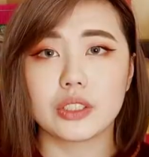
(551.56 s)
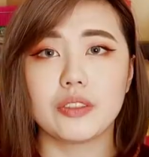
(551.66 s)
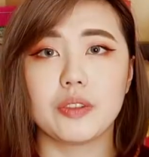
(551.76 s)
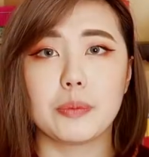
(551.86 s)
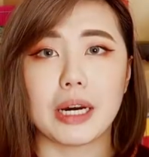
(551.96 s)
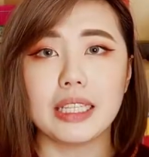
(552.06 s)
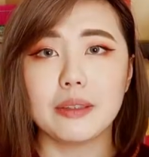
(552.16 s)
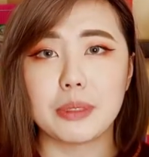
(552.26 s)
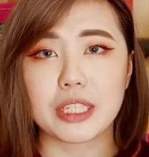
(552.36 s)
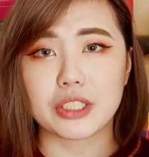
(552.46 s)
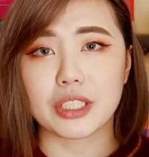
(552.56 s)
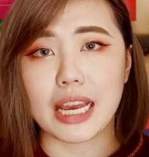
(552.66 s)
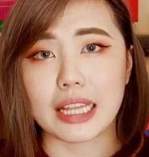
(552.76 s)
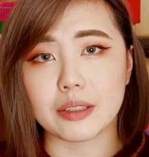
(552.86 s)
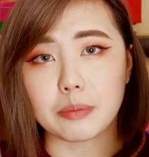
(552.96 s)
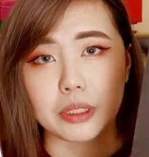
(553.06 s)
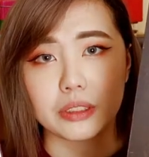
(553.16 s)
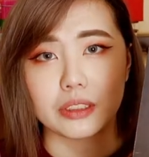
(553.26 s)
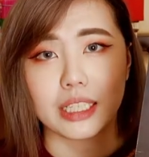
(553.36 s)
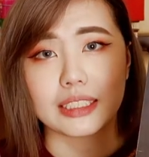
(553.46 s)
So if you buy the picture and the
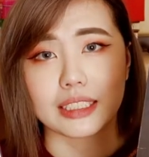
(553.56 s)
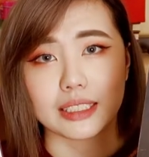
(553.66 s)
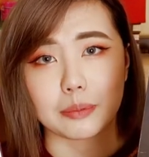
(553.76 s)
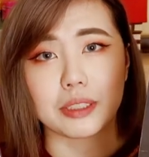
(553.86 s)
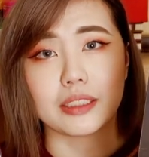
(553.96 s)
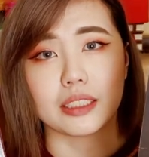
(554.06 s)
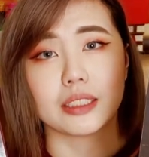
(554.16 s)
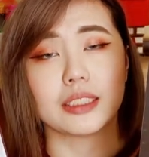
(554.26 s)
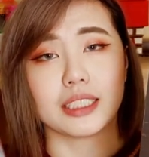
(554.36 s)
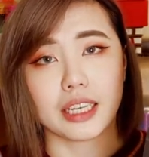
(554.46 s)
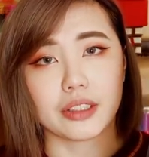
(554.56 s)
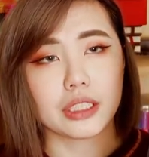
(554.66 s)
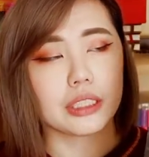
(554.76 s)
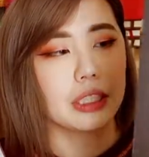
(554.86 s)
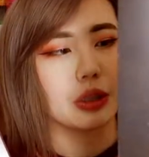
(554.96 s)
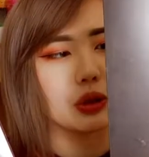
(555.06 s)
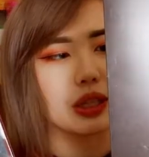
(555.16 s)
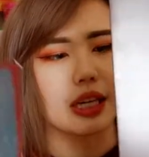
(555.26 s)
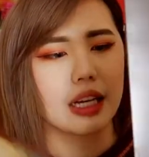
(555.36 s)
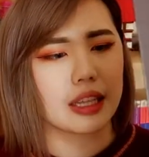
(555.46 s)
personalized acceptance letter together, then you
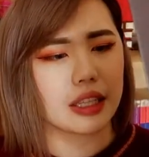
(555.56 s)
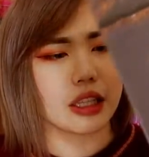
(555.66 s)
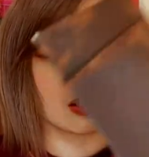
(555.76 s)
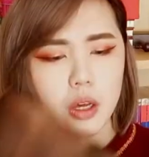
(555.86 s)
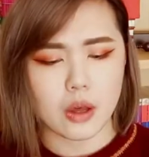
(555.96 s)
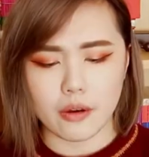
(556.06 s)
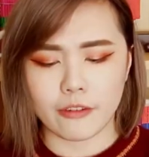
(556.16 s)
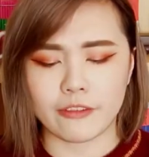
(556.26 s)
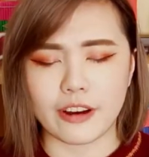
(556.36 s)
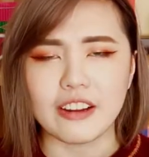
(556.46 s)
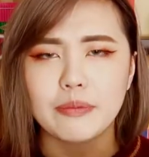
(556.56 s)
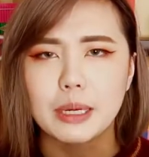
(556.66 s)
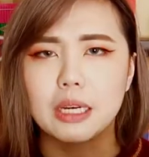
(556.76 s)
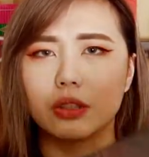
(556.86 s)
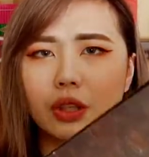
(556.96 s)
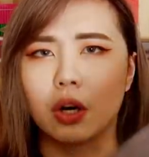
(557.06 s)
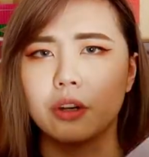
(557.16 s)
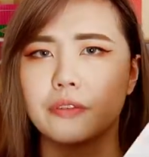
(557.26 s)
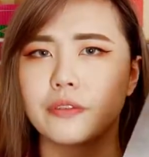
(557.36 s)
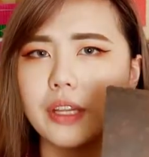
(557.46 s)
get, I think, £5
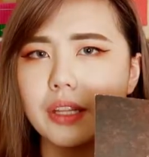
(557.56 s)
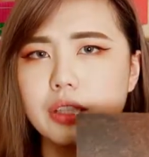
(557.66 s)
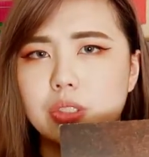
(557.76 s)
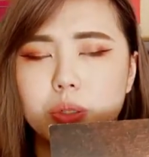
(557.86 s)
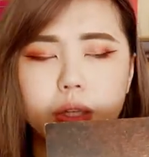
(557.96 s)
off this